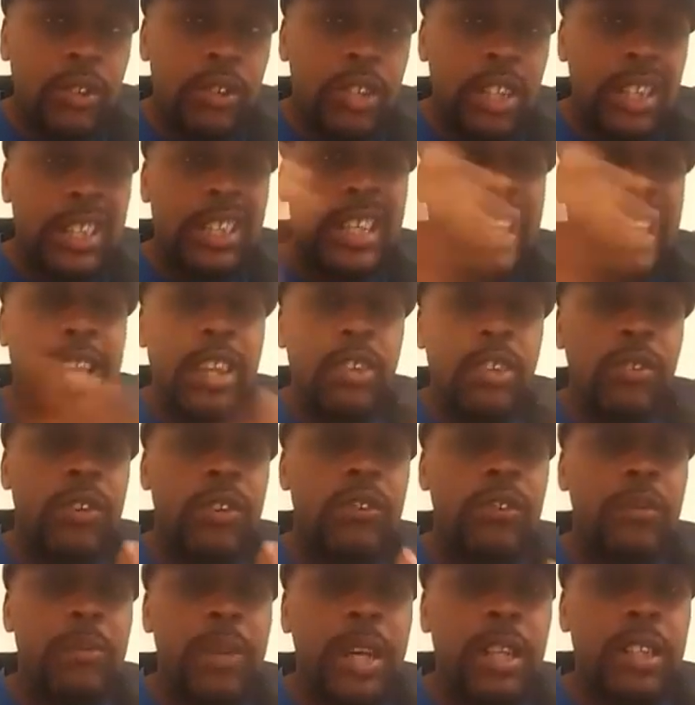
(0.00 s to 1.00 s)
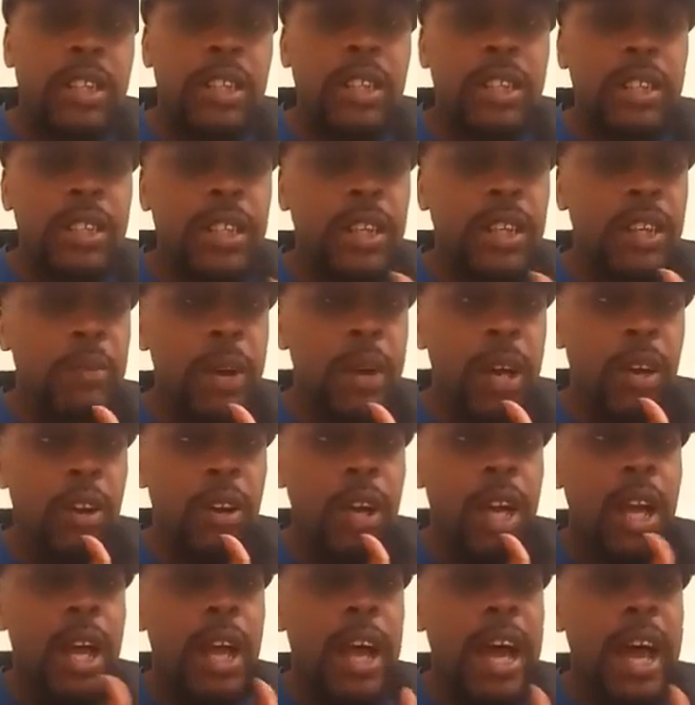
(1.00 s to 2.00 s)
Just gather information to see about
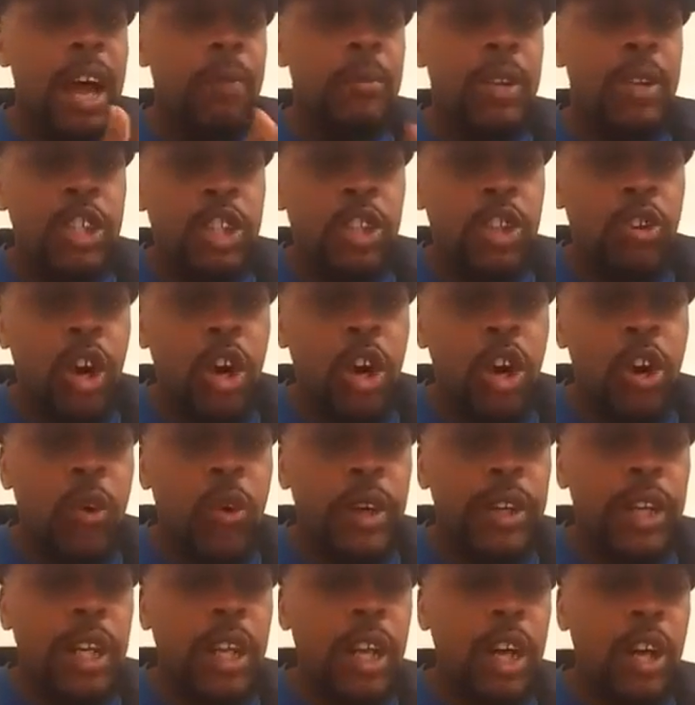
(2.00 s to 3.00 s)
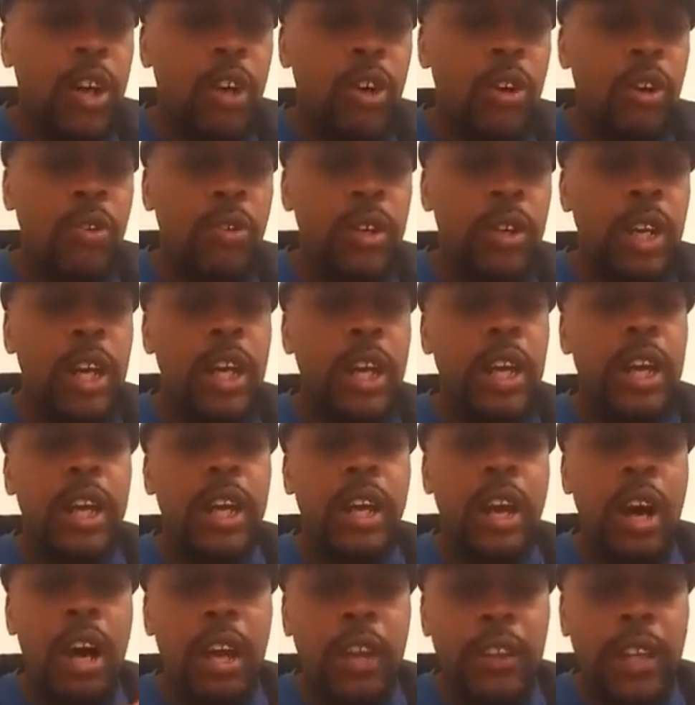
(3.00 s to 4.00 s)
how much you owe on the loan and
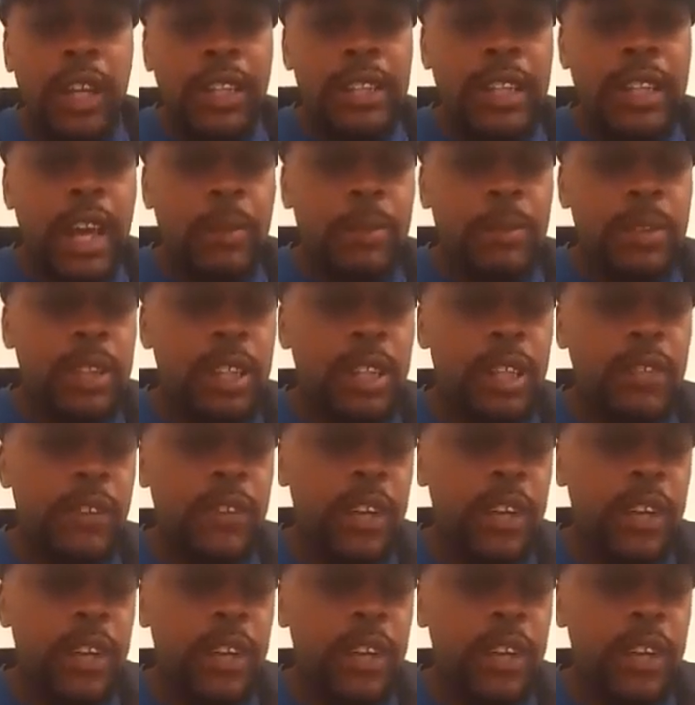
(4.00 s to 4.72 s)
all of that type of stuff.